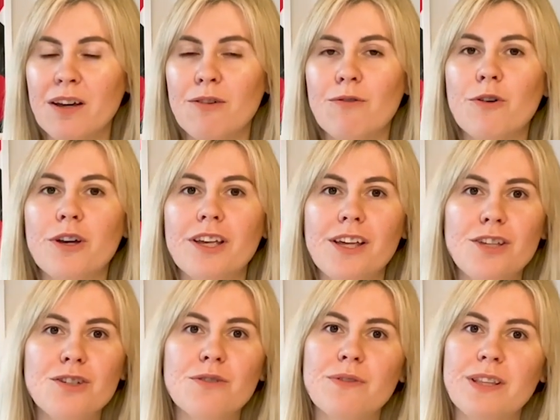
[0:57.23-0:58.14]
For
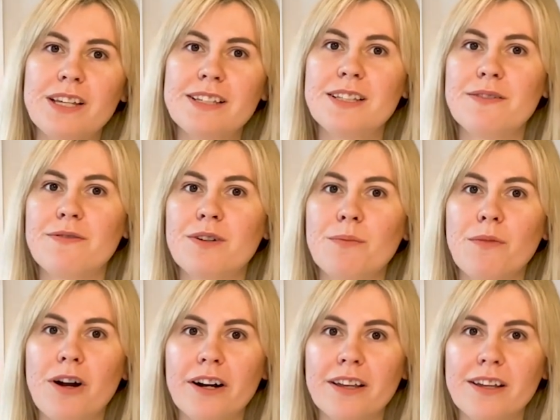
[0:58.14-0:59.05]
each of these different
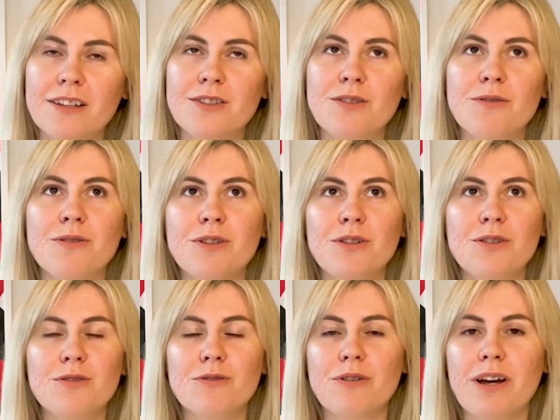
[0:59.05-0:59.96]
markets, you
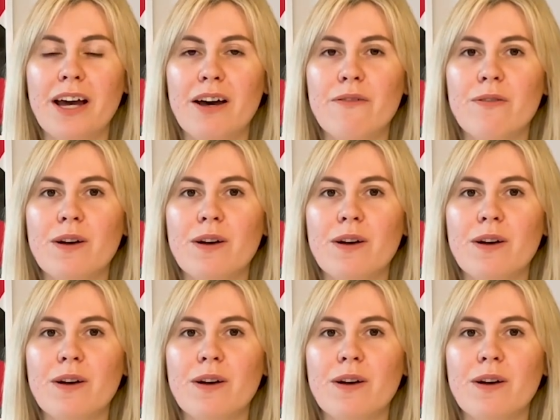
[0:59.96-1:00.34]
need to have